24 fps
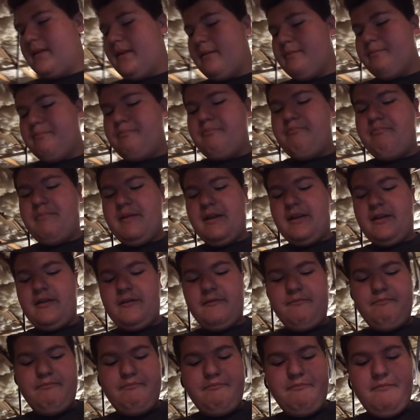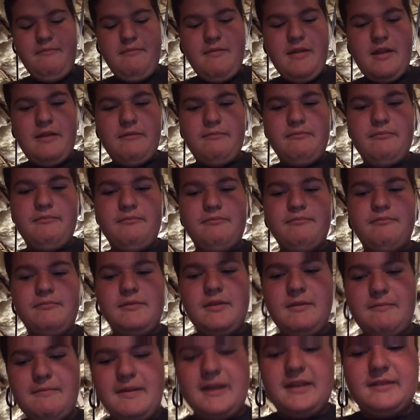I'm beer in
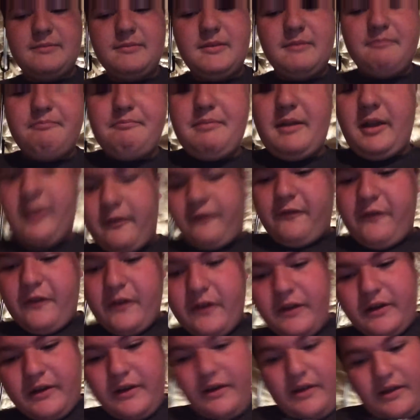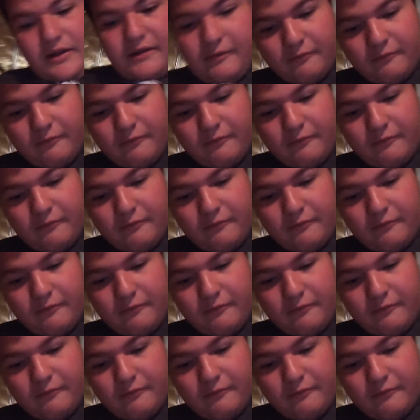the basement barefooted,